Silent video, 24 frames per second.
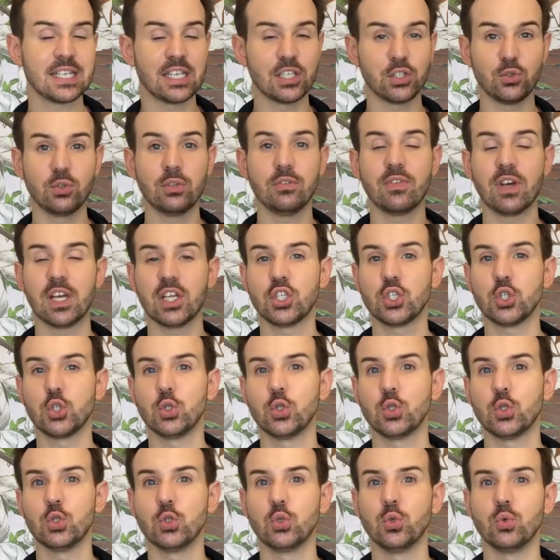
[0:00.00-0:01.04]
I do invite you
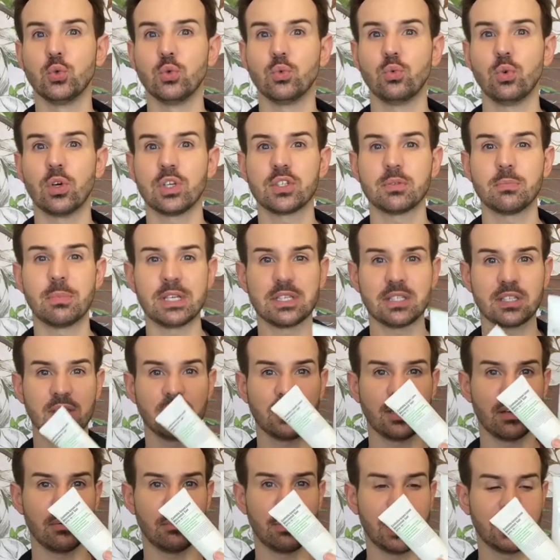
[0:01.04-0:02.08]
to watch my
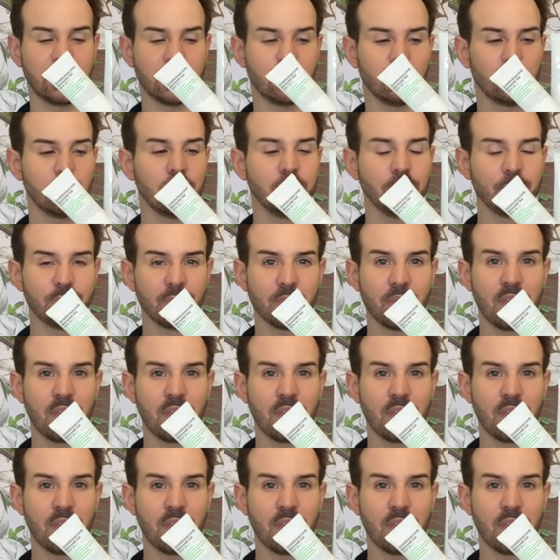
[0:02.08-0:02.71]
skincare battle.